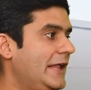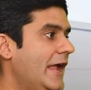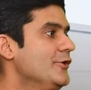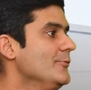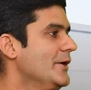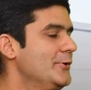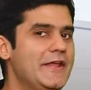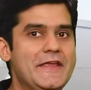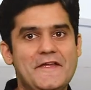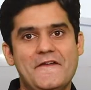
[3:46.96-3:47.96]
Thank you,
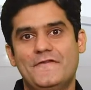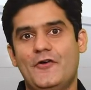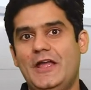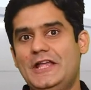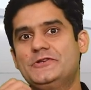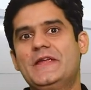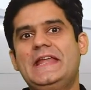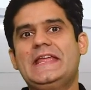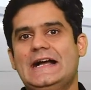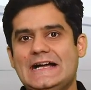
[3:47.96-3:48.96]
Mayuree, for
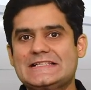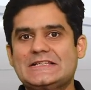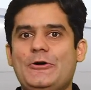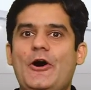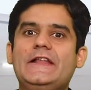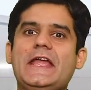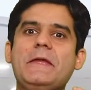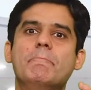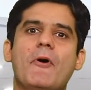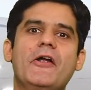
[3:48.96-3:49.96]
educating us on the
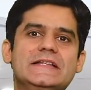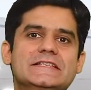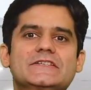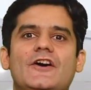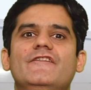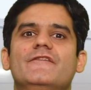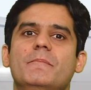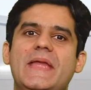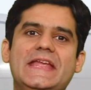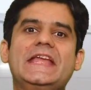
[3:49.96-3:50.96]
importance of
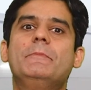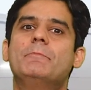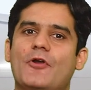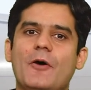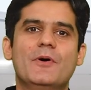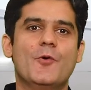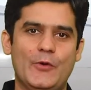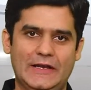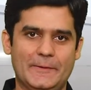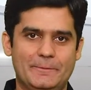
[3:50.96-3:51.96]
making a proper
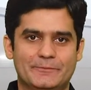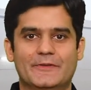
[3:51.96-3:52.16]
will.